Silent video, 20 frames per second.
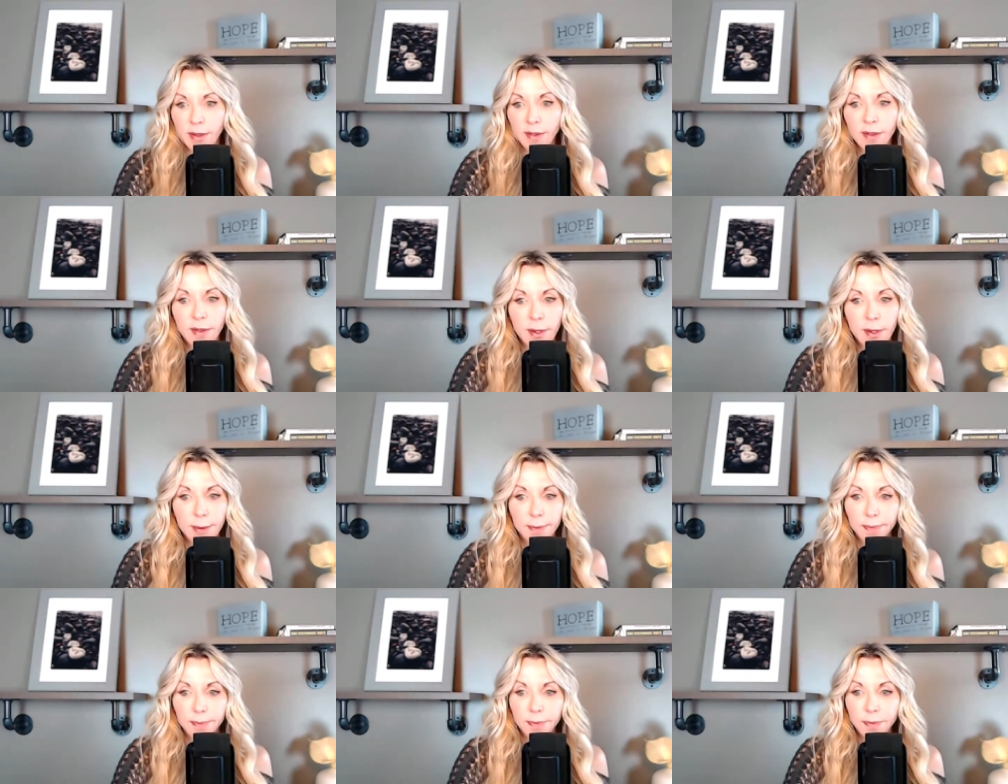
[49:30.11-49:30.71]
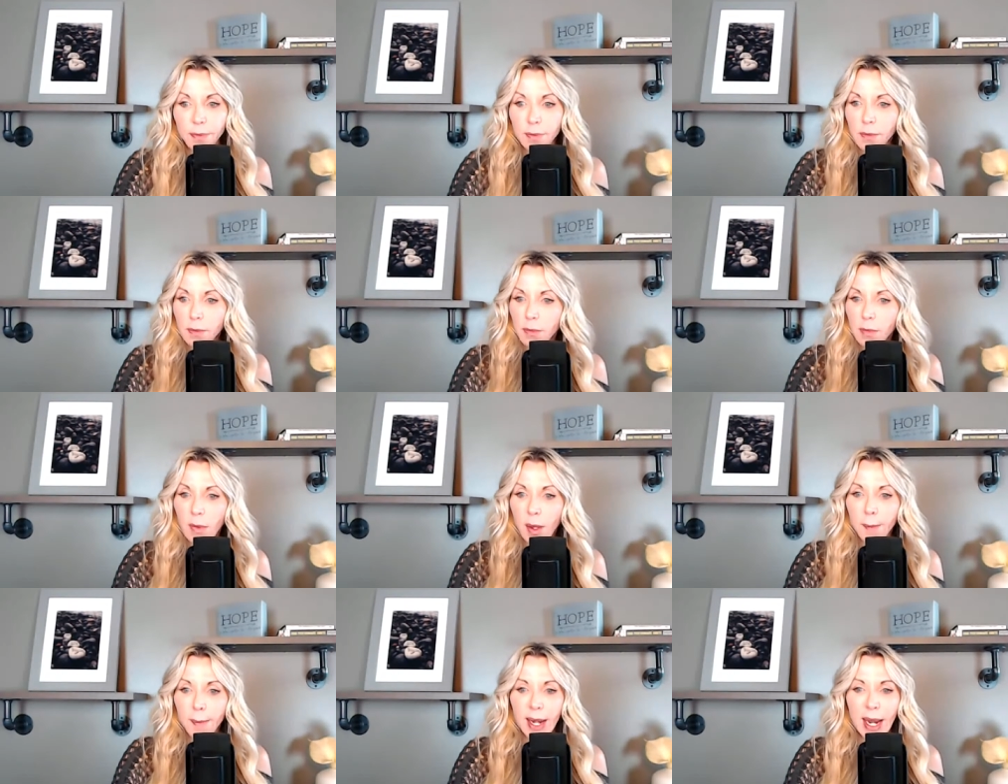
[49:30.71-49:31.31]
insulin,
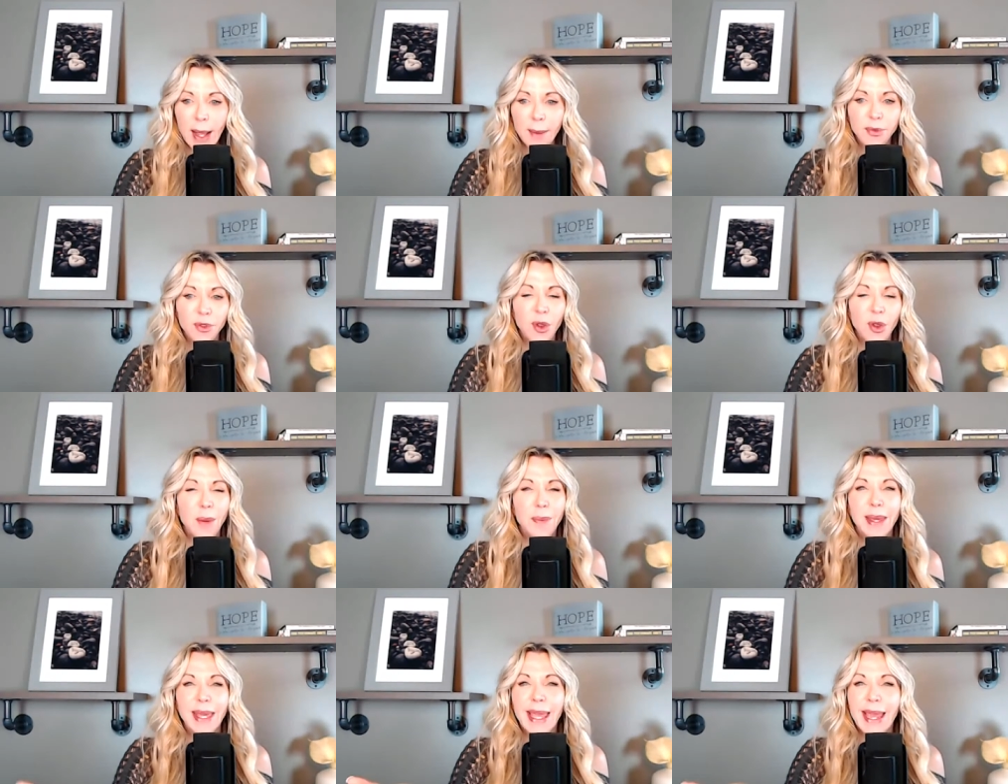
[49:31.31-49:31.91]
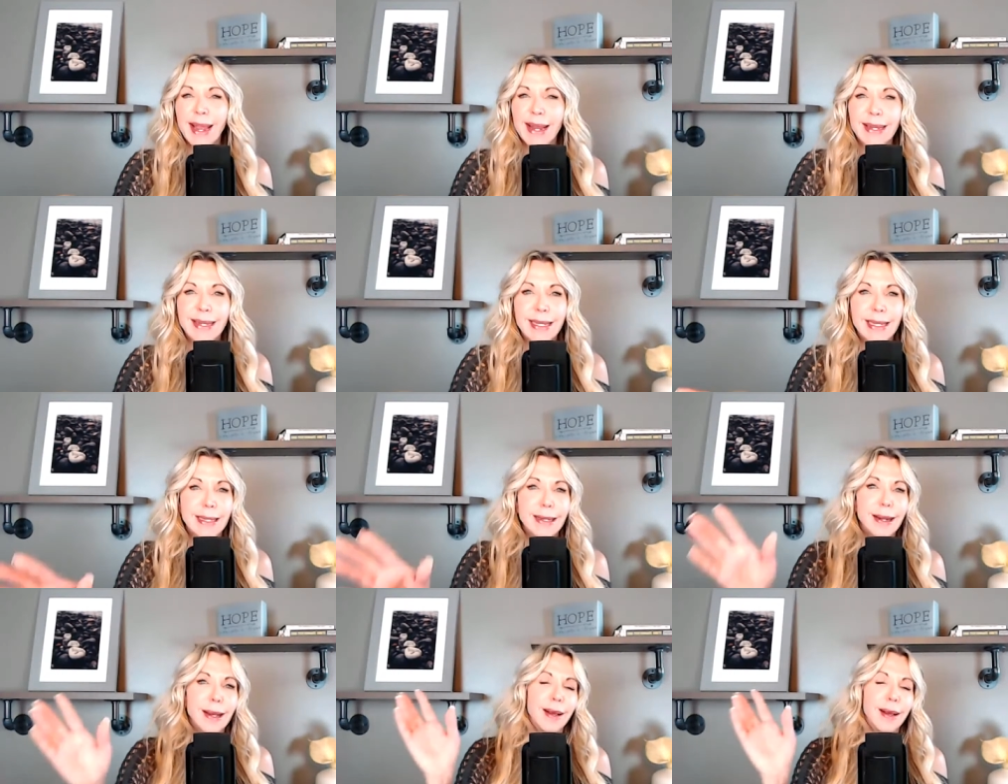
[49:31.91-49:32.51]
but absolutely, I mean,
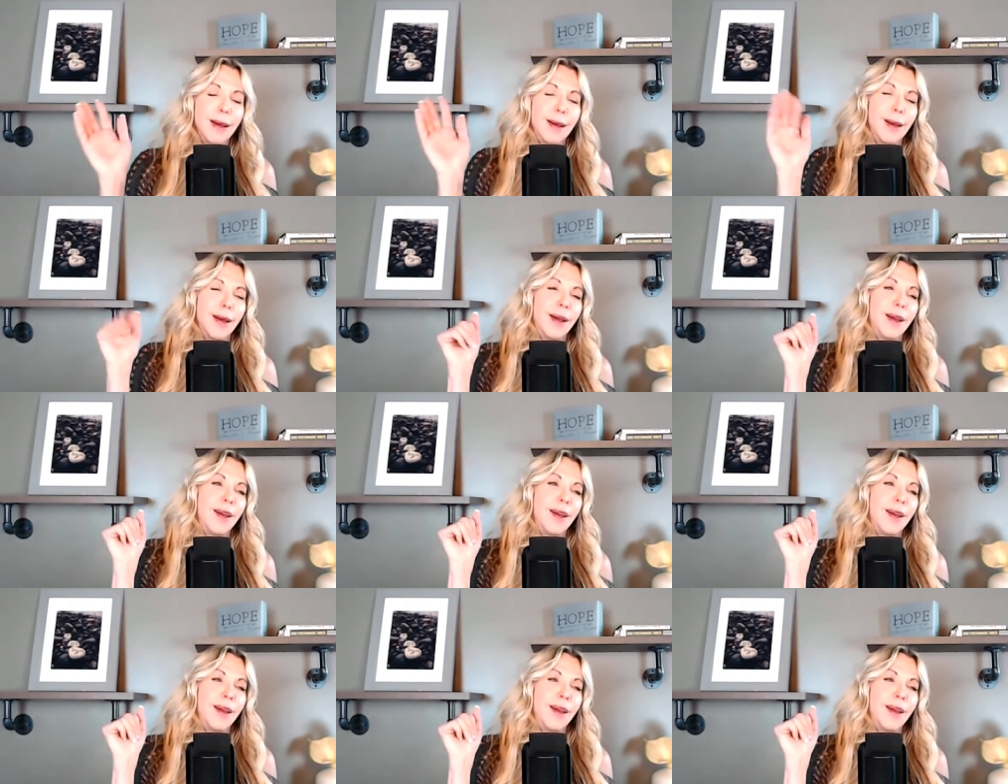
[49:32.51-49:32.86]
candida.